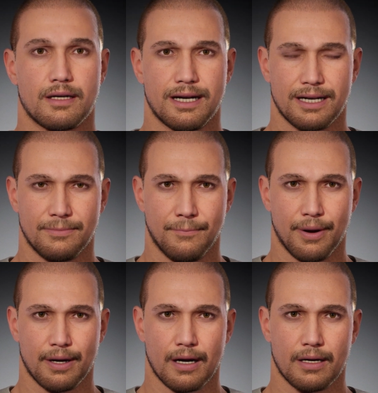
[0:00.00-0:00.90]

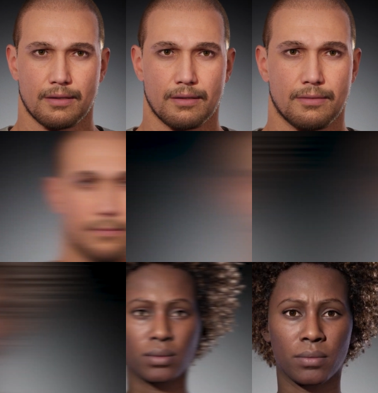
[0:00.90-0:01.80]
Desperate.
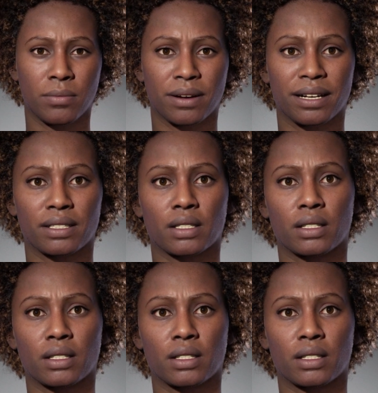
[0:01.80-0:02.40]
Please,